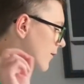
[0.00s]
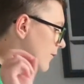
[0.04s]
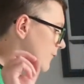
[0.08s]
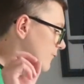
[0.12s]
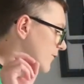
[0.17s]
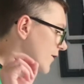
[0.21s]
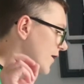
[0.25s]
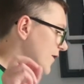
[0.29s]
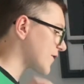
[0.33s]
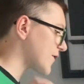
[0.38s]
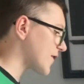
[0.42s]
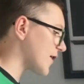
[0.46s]

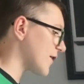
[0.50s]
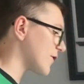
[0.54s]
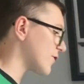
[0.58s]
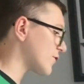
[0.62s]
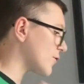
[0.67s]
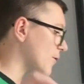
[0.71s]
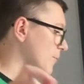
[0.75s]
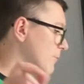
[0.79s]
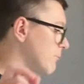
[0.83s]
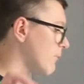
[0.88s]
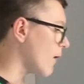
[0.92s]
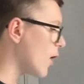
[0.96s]
This is
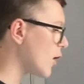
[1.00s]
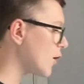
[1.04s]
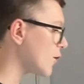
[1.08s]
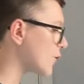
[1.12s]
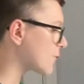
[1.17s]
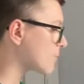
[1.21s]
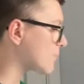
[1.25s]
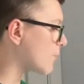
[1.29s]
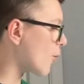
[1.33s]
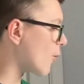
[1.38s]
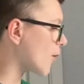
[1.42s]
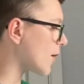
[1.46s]
the
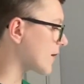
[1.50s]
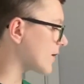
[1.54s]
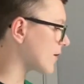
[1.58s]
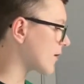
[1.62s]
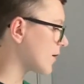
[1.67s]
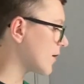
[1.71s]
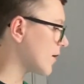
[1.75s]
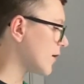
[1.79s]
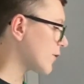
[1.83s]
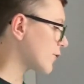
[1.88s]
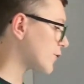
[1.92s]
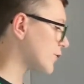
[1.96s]
most point...
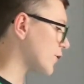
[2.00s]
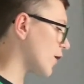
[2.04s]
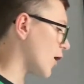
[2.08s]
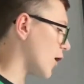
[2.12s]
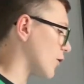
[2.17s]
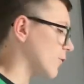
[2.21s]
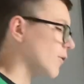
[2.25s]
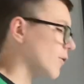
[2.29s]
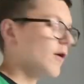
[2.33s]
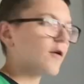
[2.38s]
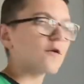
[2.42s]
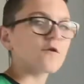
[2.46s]

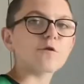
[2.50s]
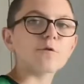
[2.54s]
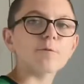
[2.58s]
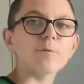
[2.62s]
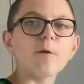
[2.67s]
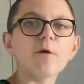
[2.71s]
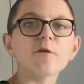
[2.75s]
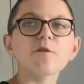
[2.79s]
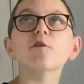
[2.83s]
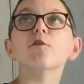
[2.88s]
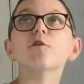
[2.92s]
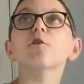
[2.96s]
So,
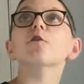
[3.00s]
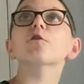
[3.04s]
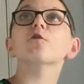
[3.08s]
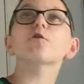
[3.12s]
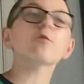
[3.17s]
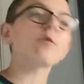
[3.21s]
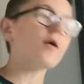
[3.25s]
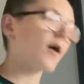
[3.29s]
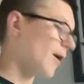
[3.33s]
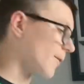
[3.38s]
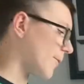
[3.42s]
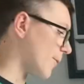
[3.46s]
Spurs is on
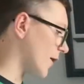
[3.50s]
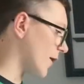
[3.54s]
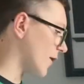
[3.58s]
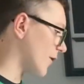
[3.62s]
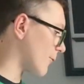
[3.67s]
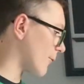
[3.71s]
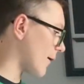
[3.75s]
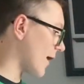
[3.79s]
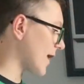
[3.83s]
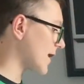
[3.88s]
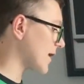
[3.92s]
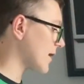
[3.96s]
Twitter, by the
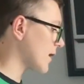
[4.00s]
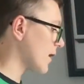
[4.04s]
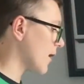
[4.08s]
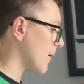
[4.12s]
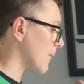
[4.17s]
way.